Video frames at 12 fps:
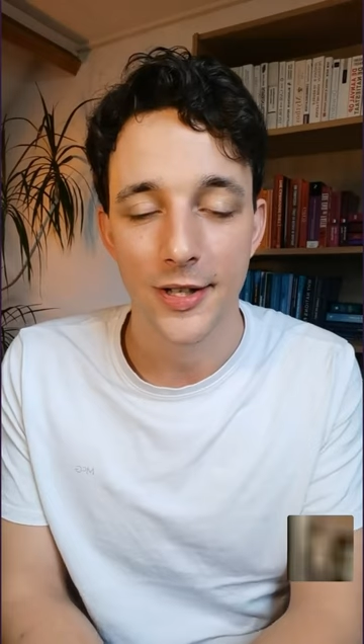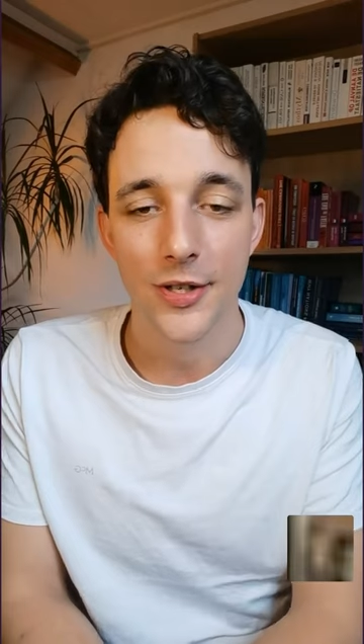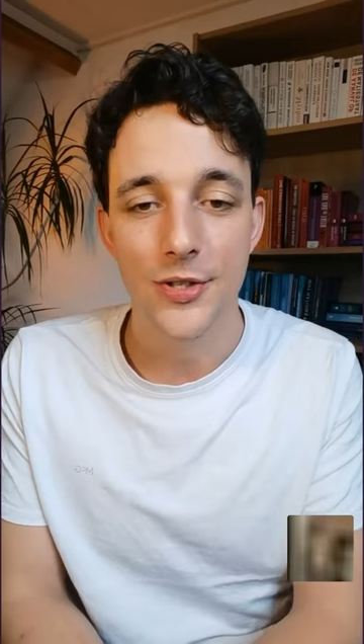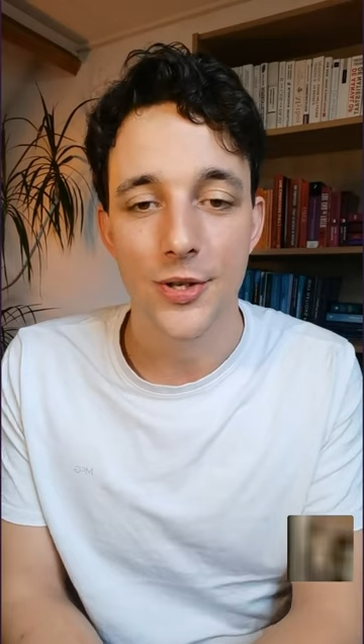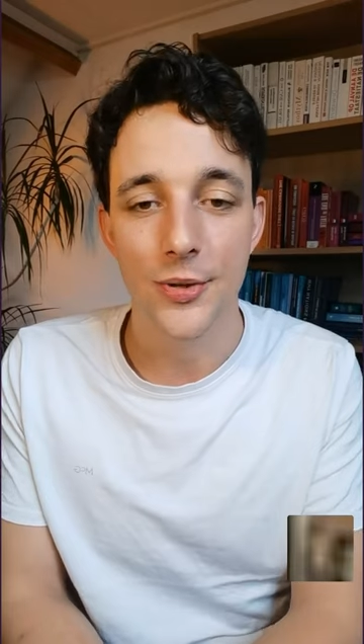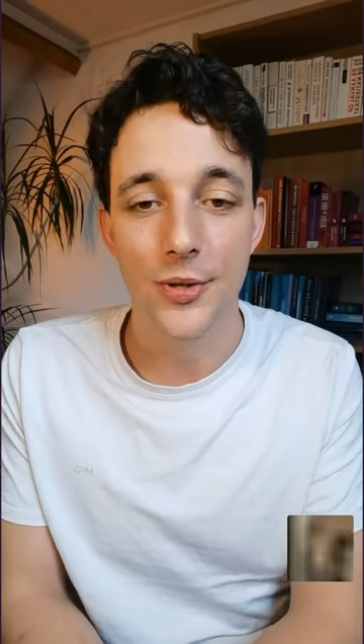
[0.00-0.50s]

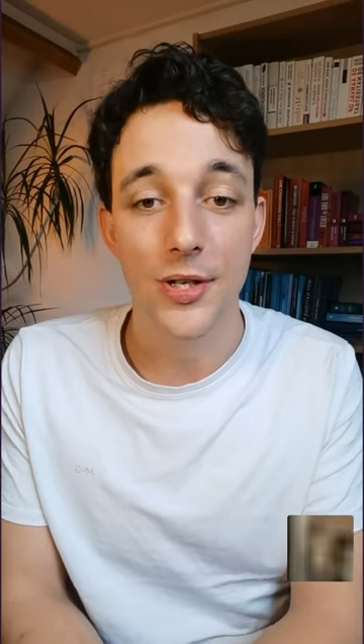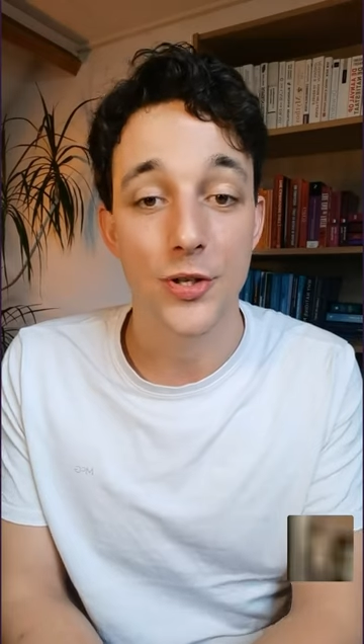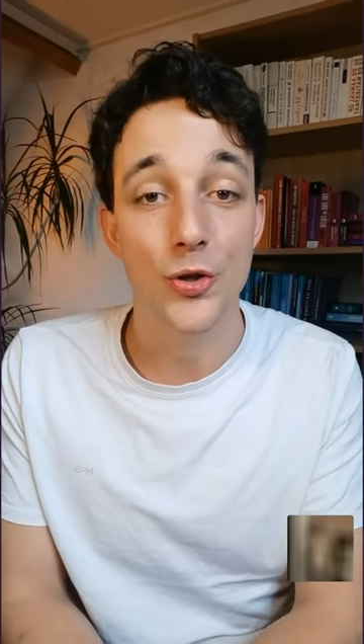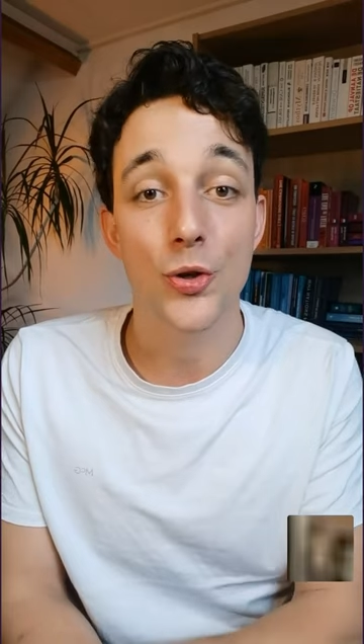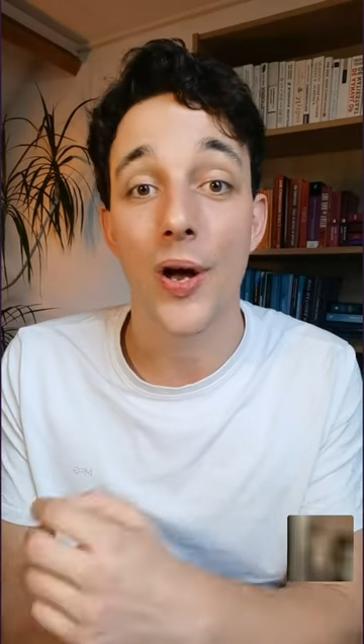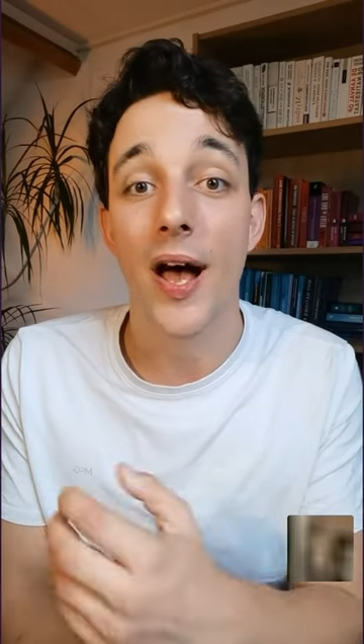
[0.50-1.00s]
so you can
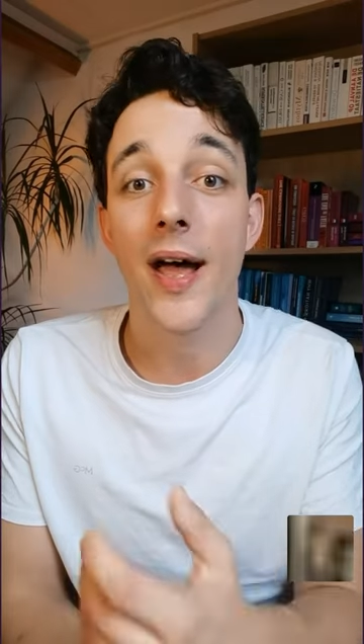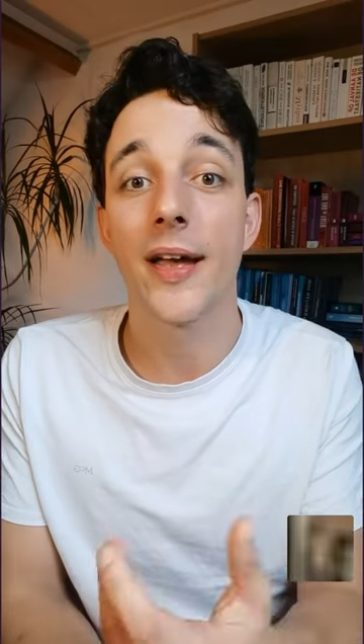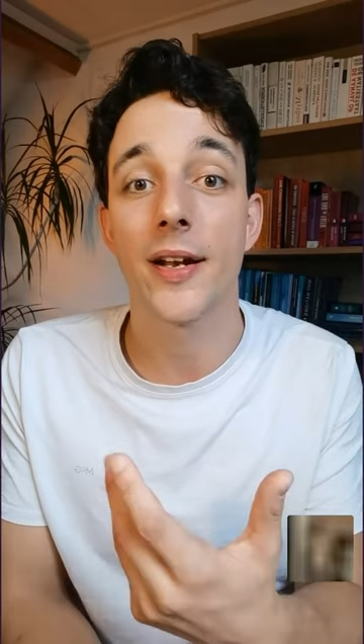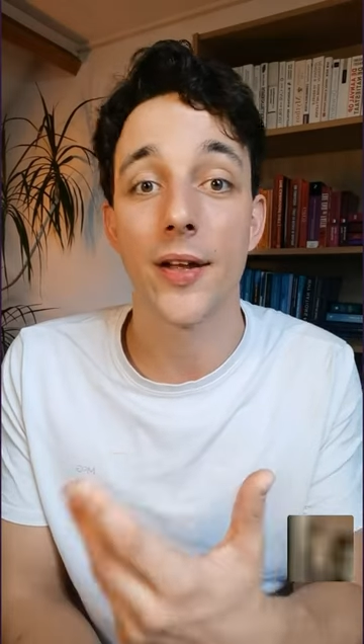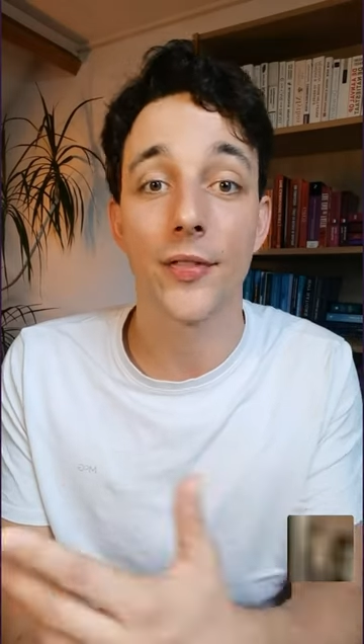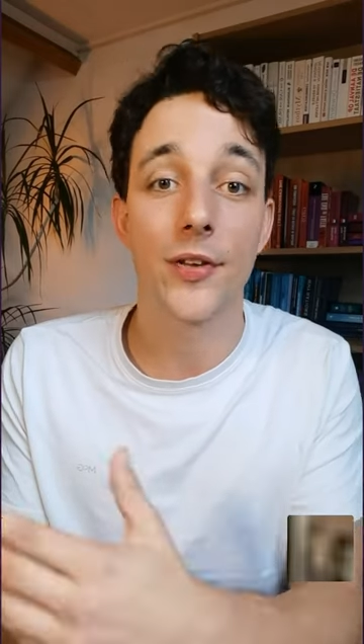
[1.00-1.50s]
try
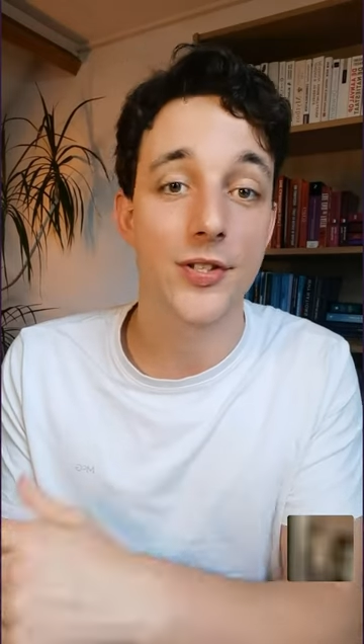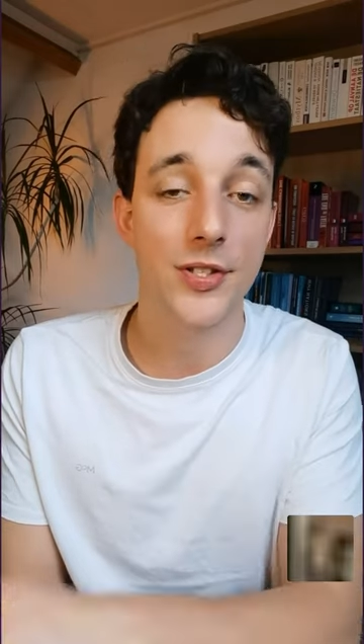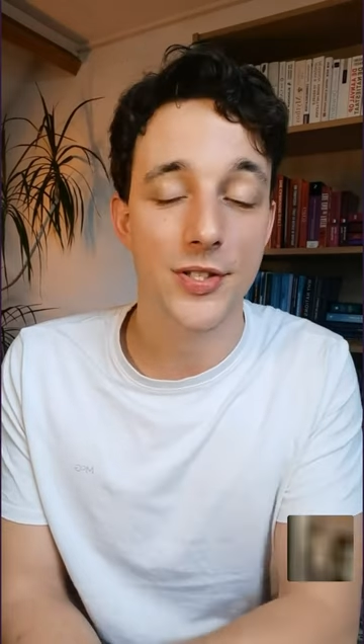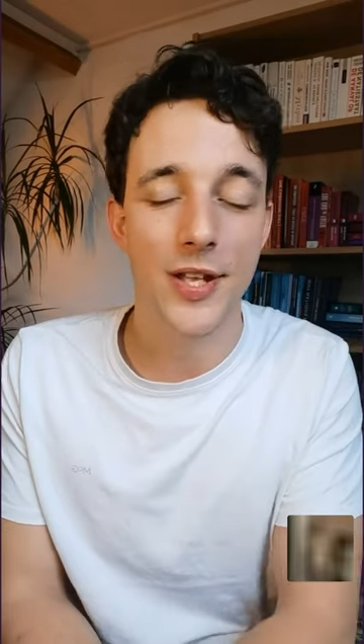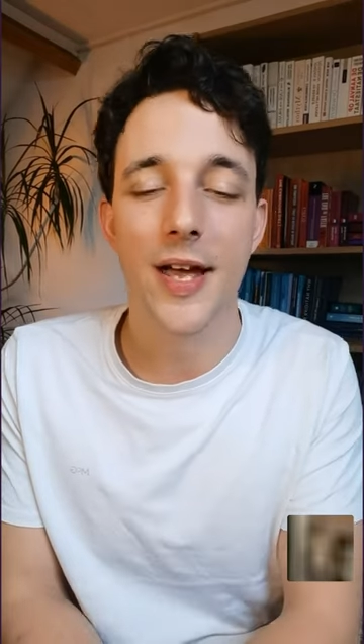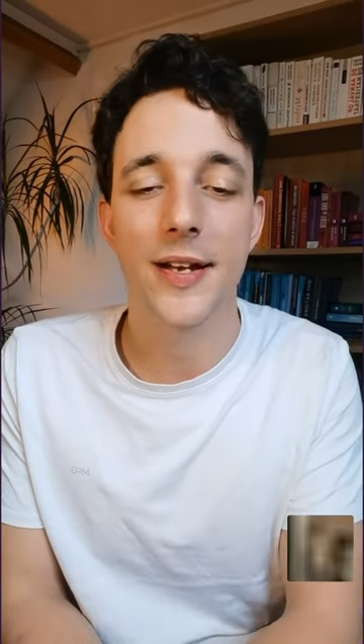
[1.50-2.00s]
and
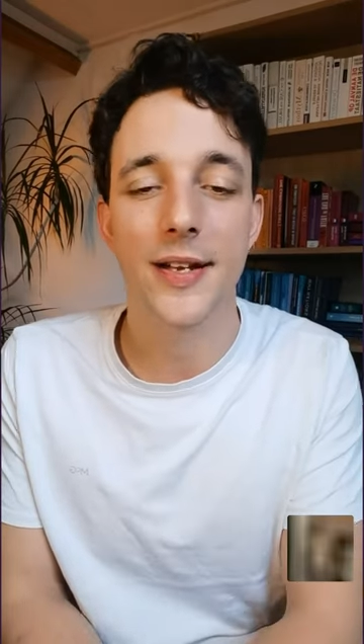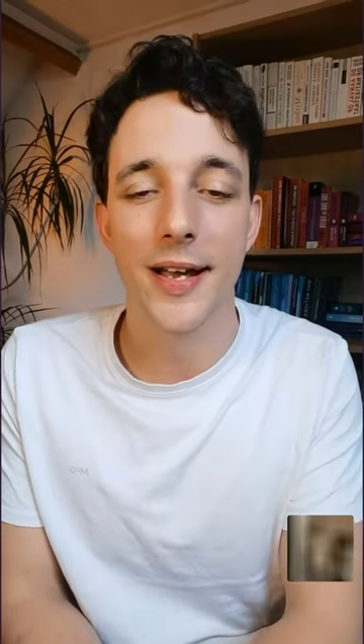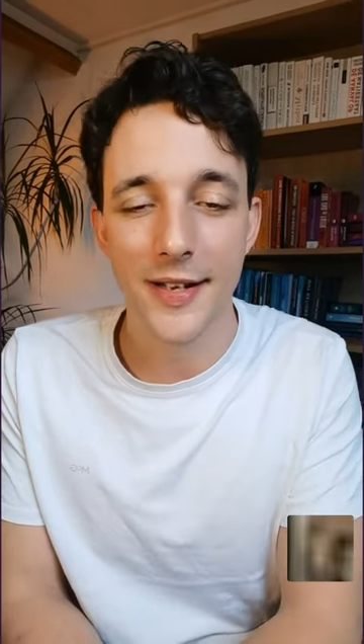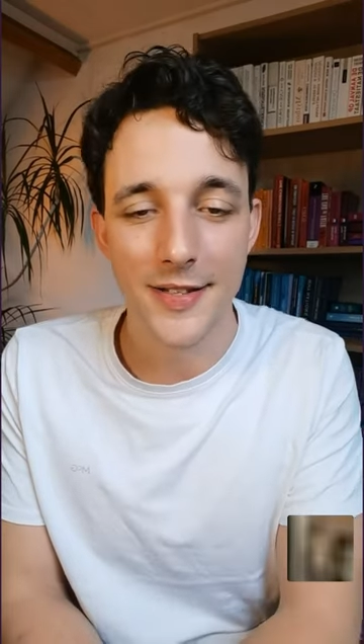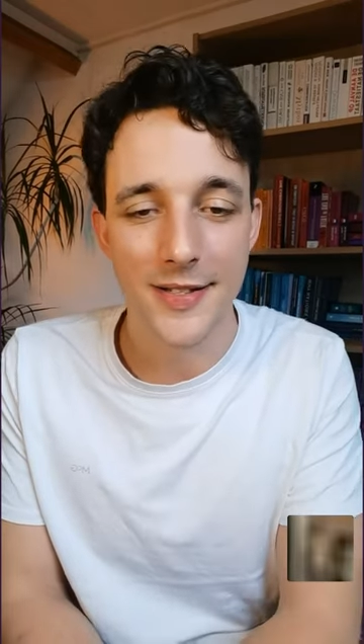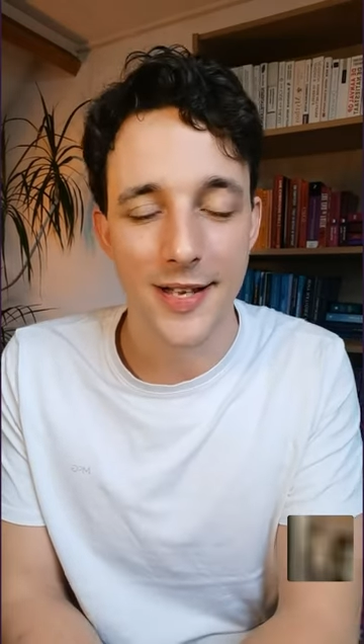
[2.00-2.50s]
understand
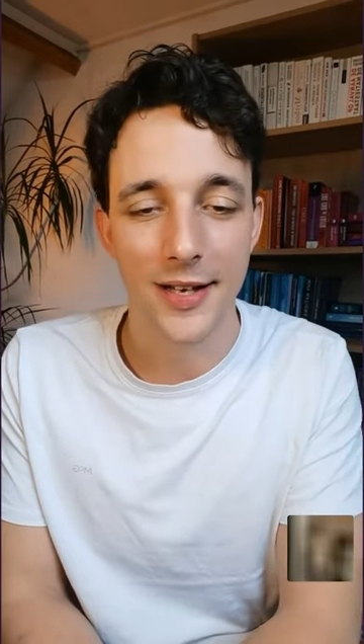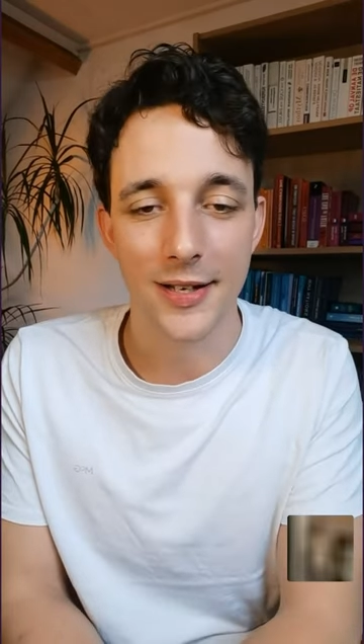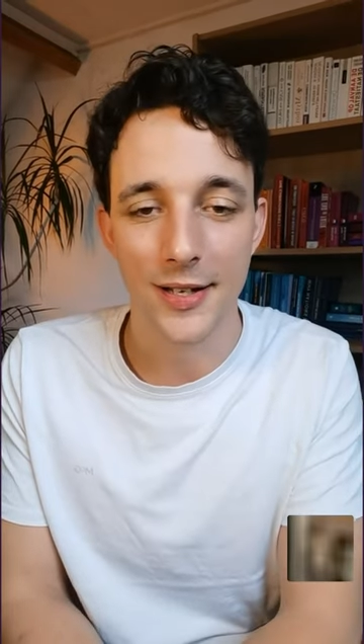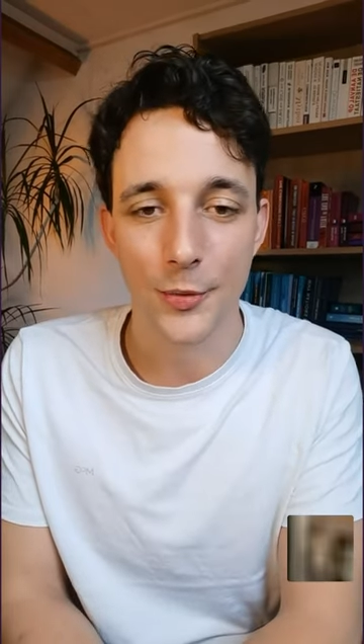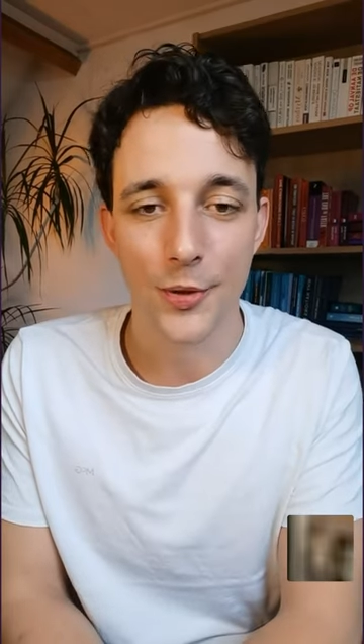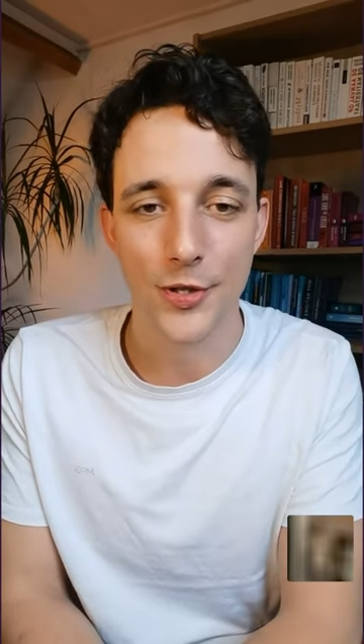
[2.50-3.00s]

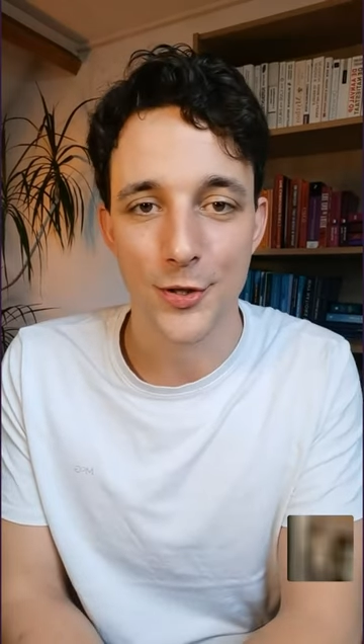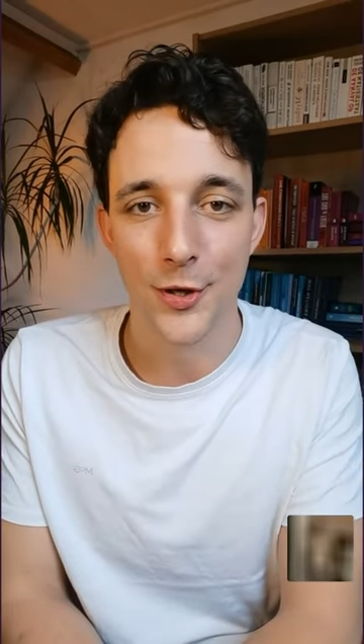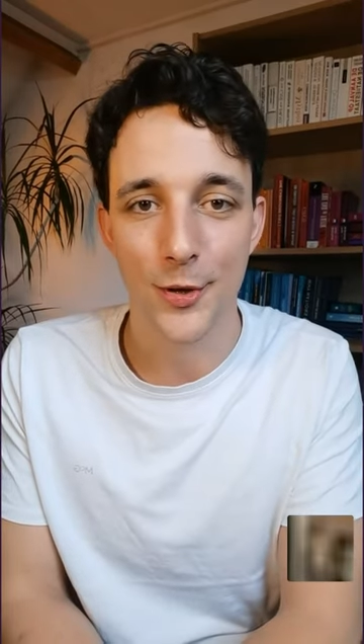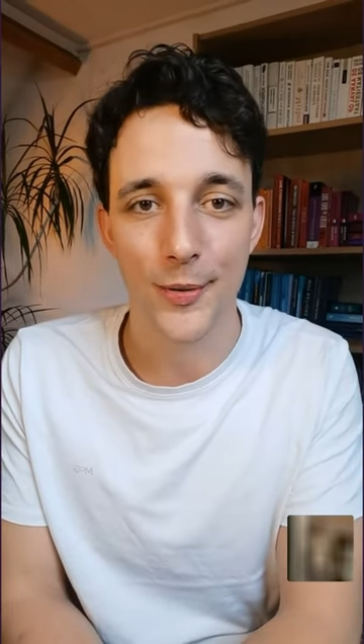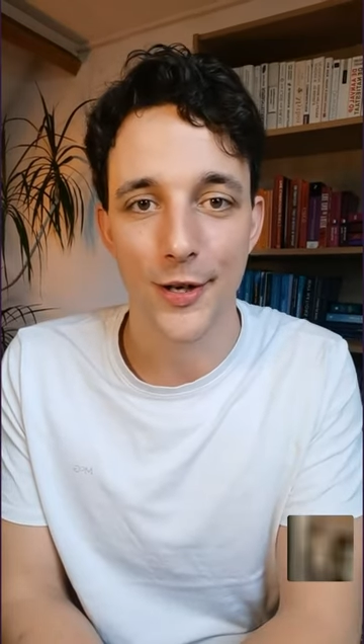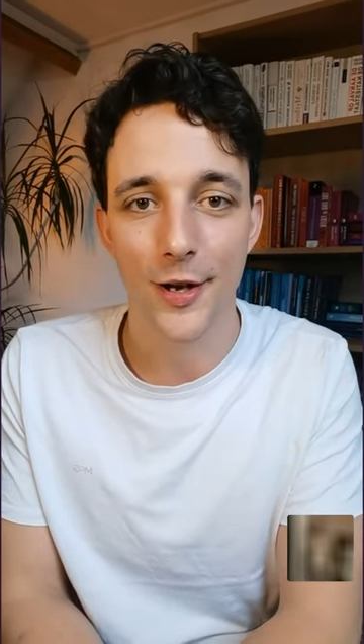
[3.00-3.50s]
exactly what's
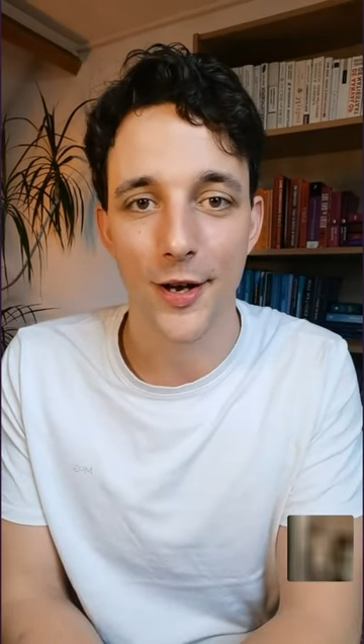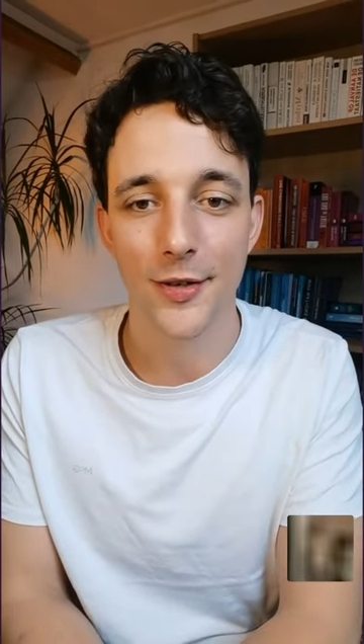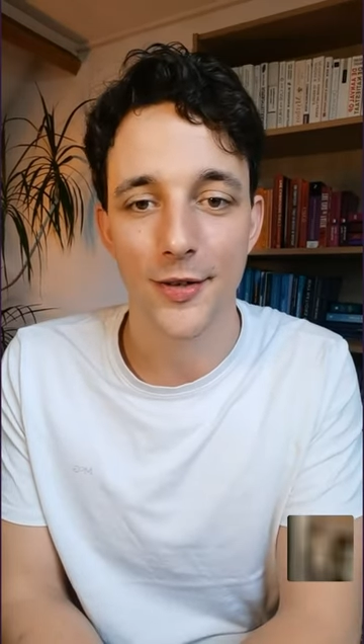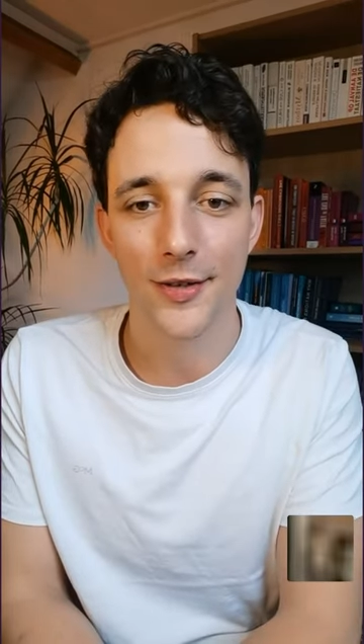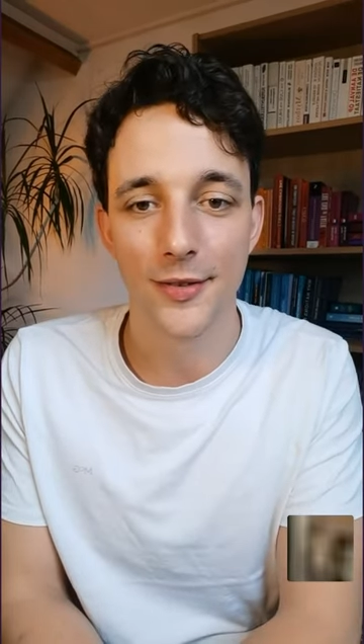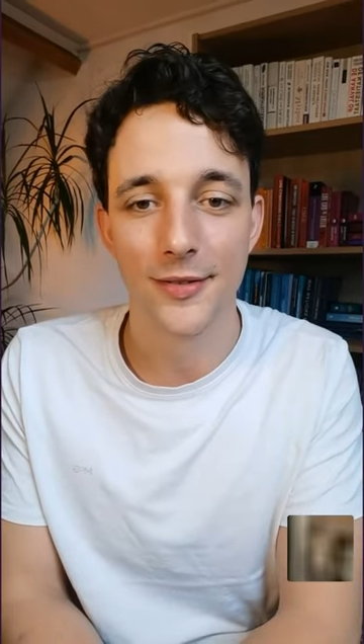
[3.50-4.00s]
going on.